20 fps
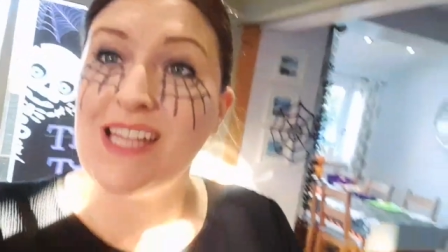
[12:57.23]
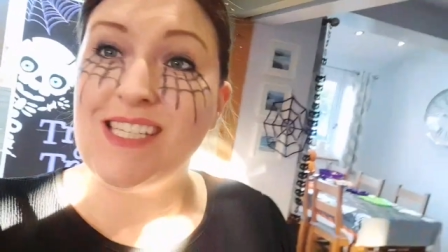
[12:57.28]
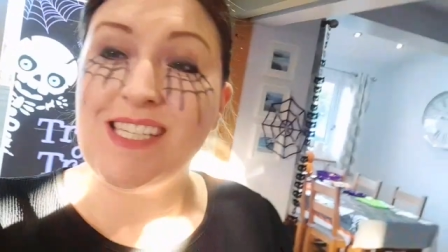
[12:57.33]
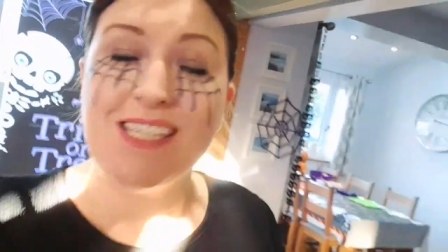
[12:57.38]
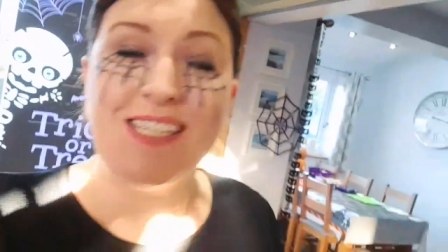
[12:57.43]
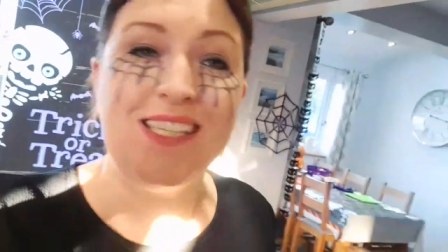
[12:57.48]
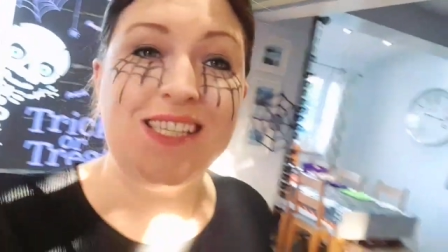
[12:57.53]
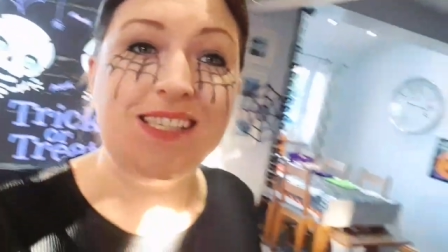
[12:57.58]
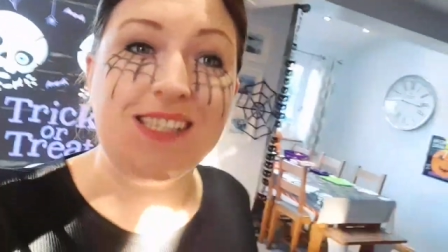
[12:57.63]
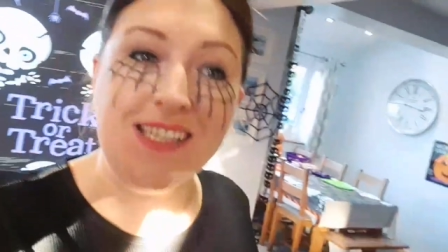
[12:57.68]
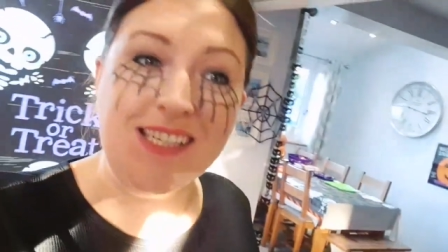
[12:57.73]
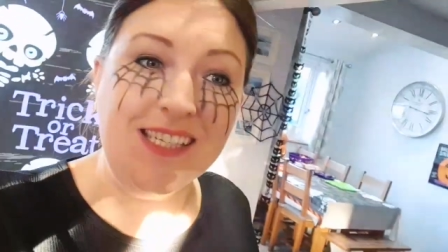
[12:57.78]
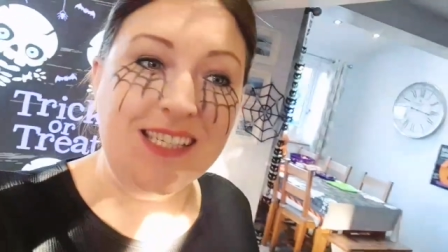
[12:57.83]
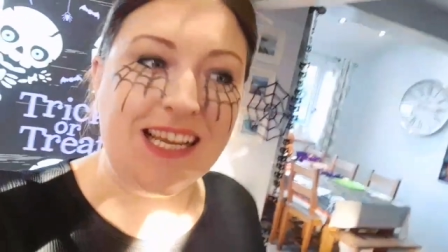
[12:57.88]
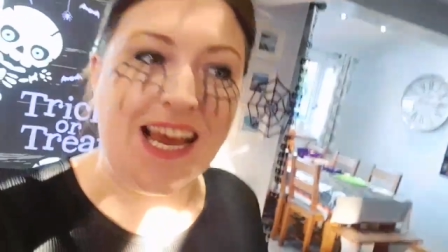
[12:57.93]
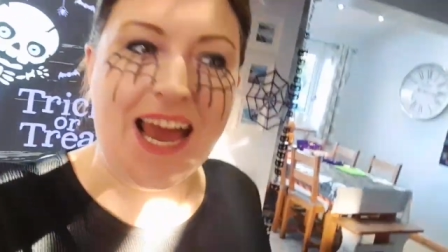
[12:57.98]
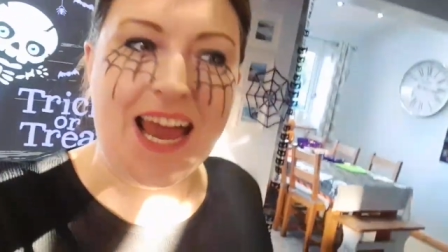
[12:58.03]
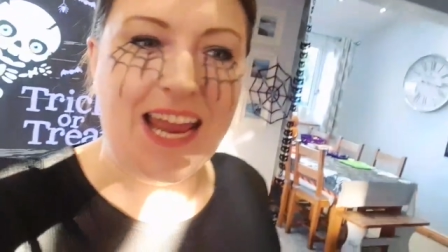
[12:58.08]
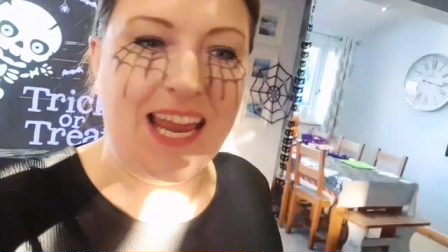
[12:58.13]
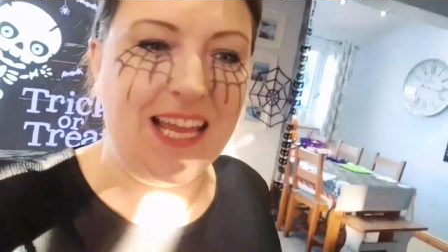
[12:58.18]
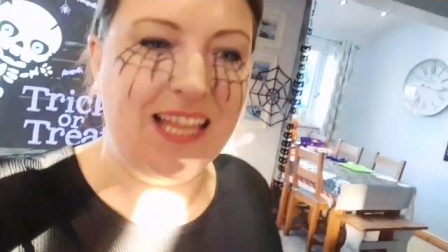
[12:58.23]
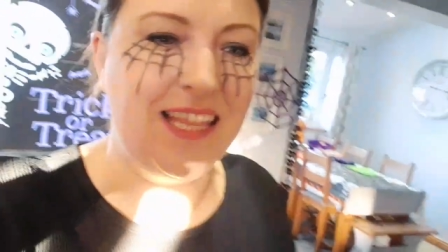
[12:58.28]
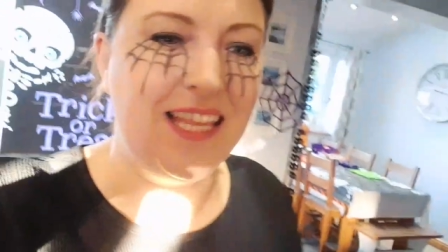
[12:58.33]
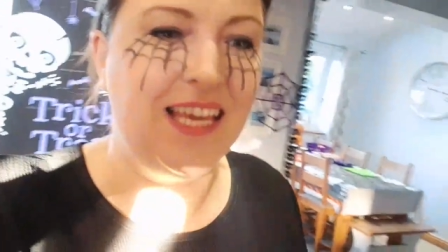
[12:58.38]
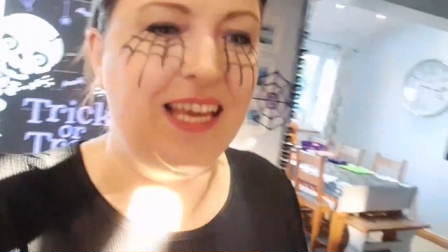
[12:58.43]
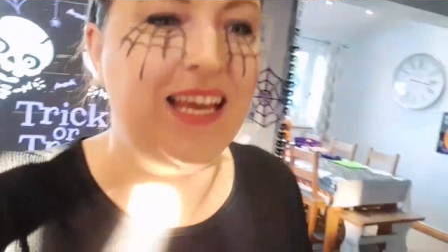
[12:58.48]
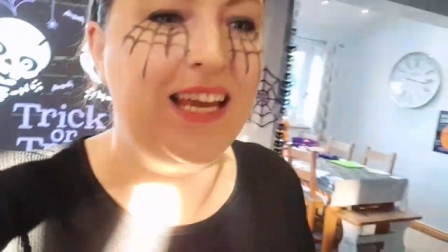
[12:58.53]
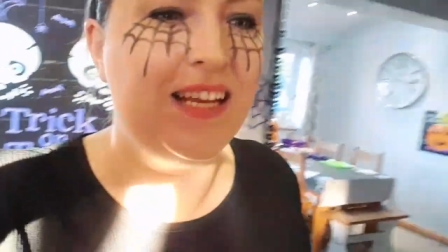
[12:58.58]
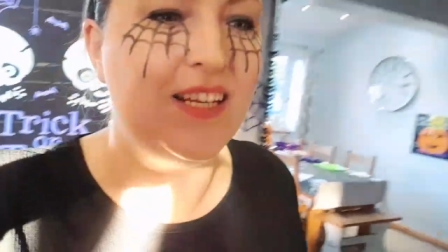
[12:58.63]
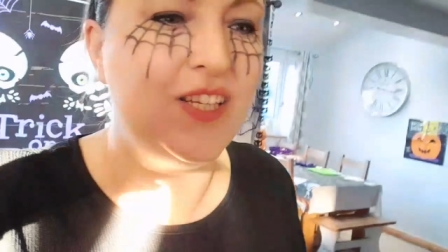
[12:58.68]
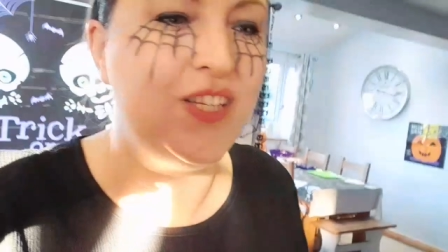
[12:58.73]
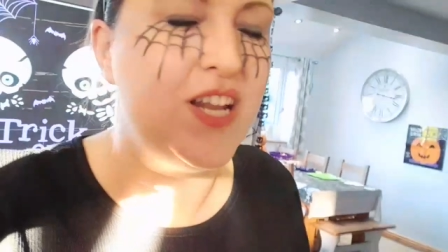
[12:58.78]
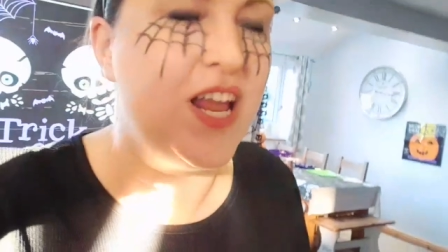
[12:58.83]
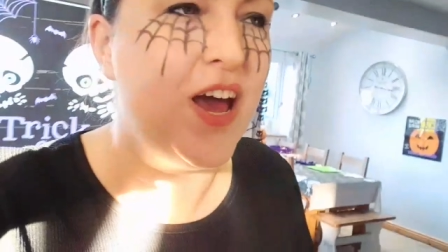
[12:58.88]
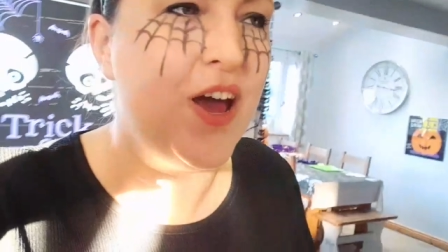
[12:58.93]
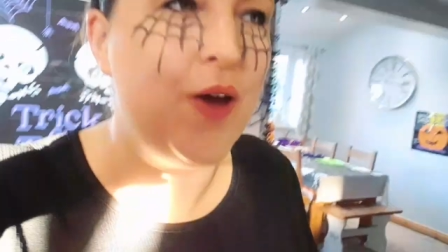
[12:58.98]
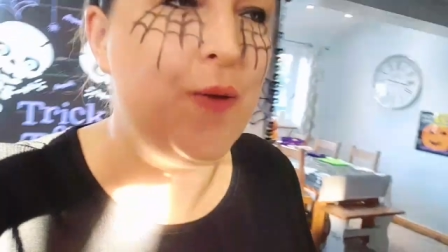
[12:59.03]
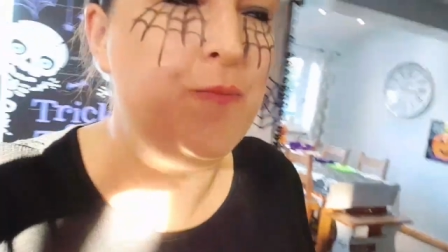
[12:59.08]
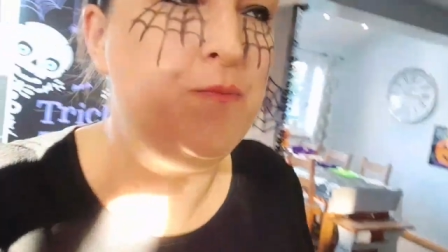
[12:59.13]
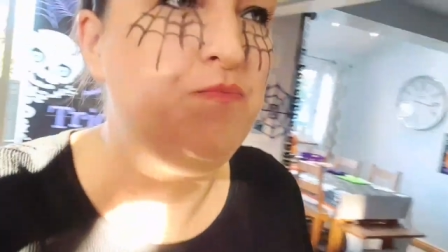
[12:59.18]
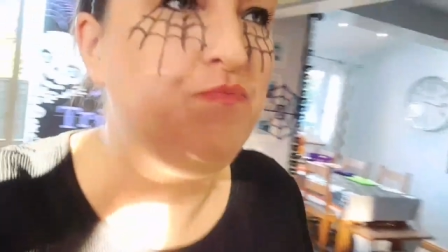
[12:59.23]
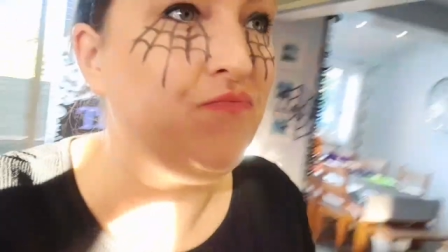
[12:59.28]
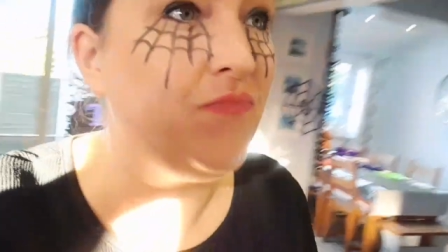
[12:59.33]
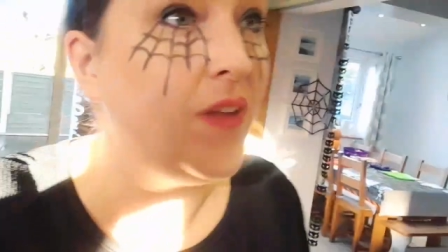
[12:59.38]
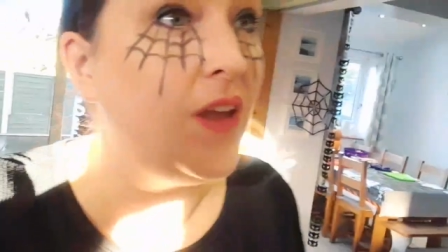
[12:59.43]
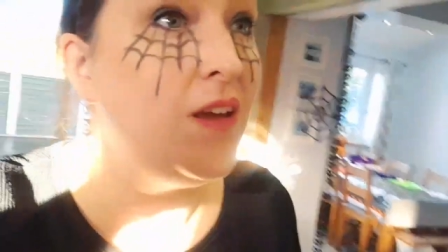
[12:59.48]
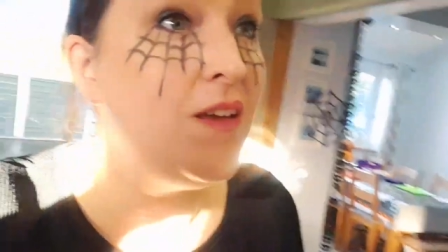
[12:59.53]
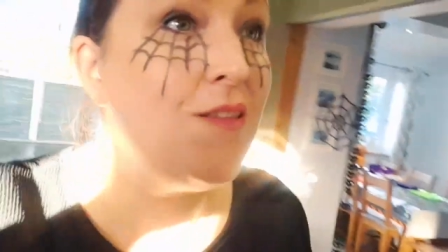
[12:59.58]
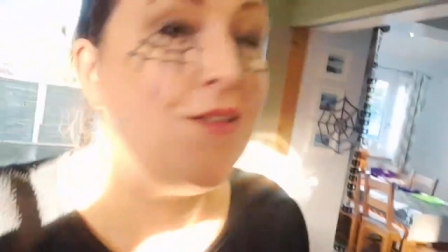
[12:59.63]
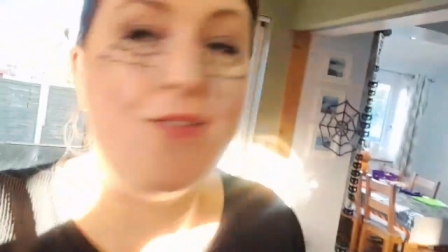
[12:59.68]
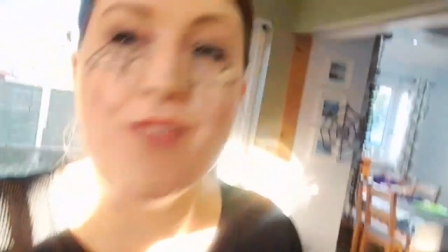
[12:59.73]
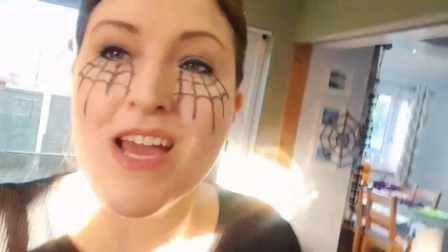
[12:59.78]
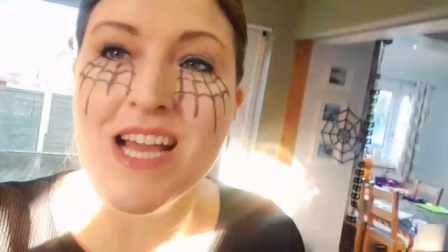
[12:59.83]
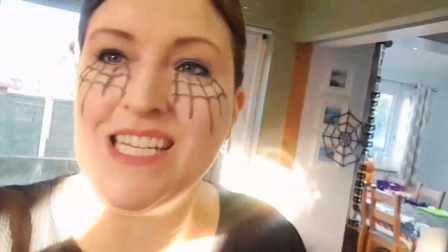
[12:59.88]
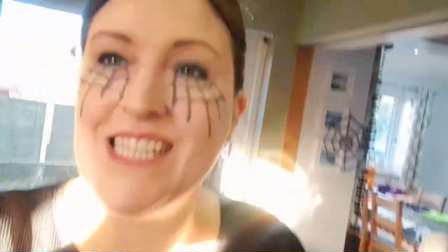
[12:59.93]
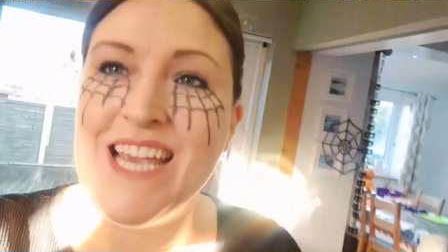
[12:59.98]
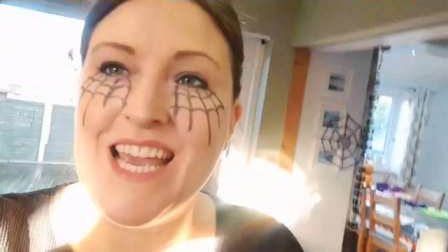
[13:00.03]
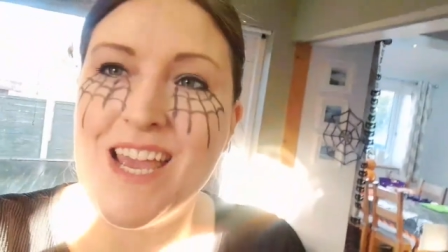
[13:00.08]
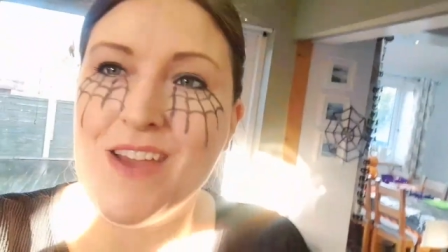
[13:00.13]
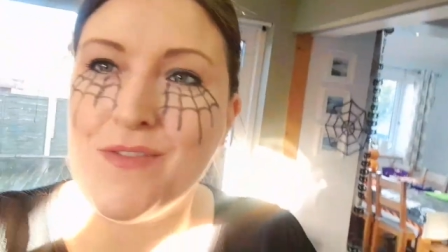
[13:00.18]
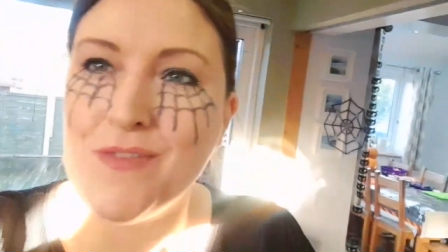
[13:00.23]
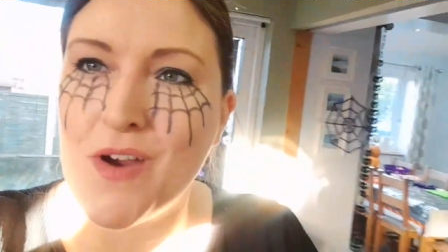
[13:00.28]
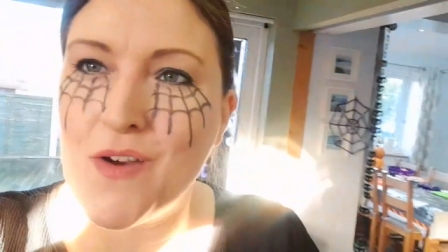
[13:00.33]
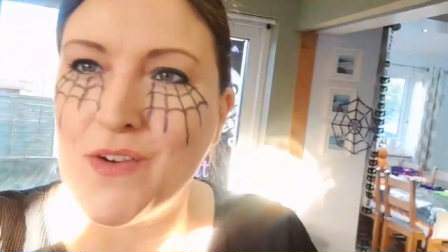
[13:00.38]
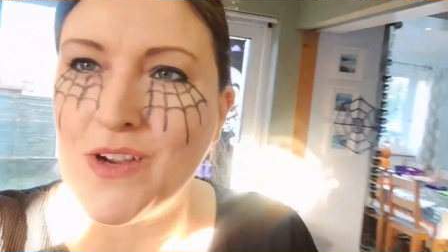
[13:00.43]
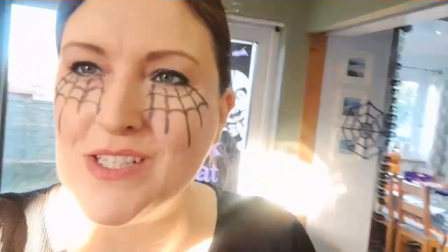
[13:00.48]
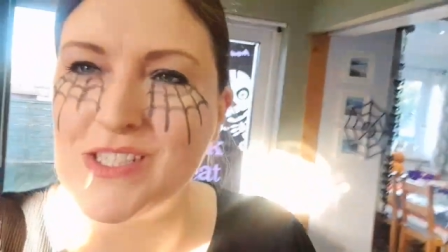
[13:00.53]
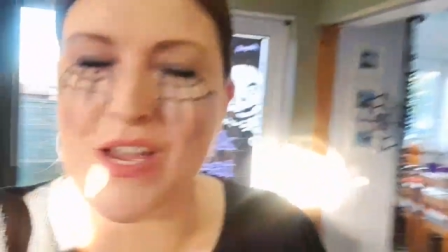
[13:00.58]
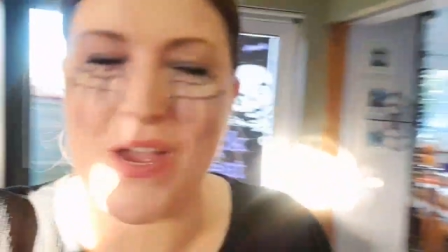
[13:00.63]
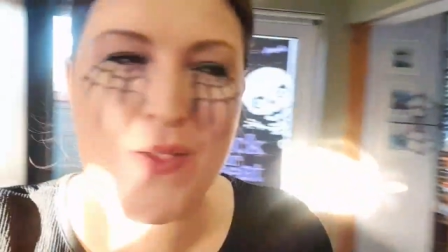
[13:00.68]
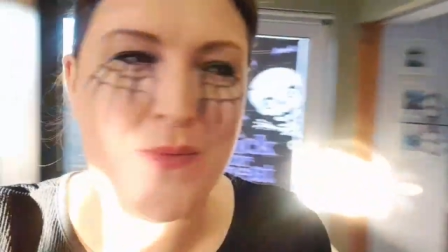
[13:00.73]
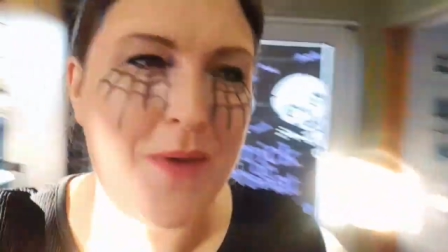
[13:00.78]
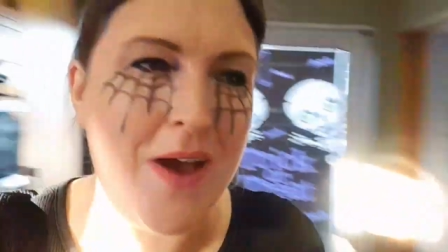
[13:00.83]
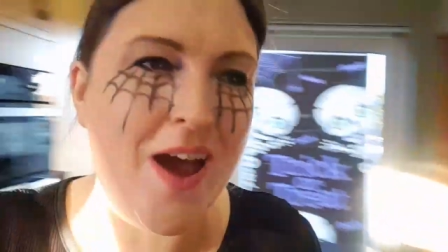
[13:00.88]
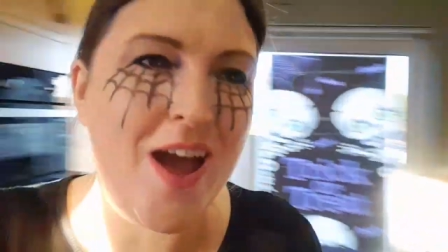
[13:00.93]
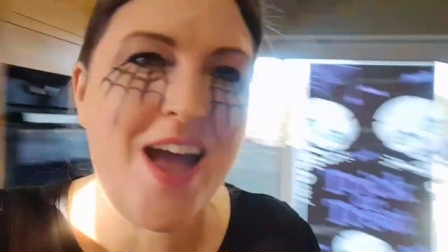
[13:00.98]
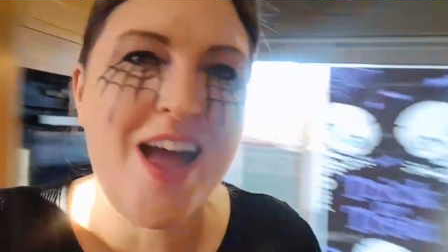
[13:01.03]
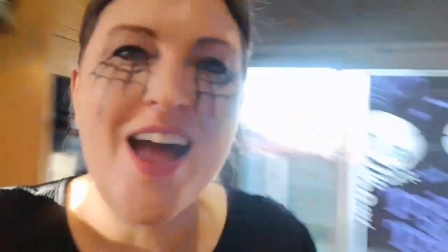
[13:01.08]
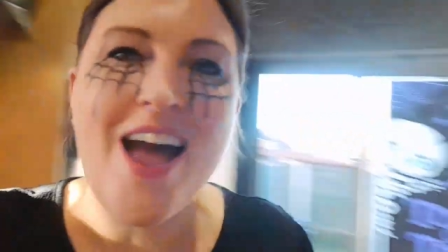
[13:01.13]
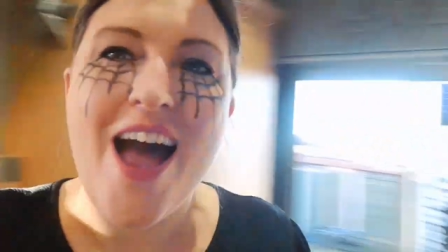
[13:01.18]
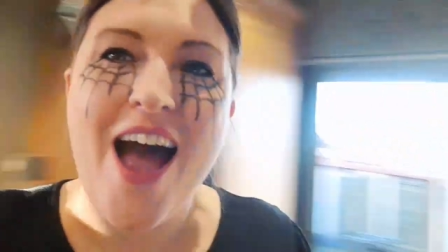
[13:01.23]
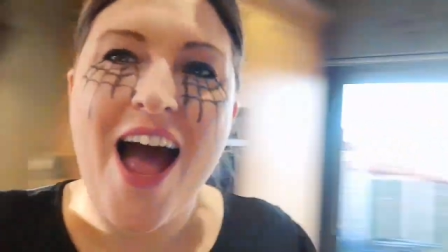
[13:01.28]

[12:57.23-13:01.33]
It is Sunday, the um, 30th of October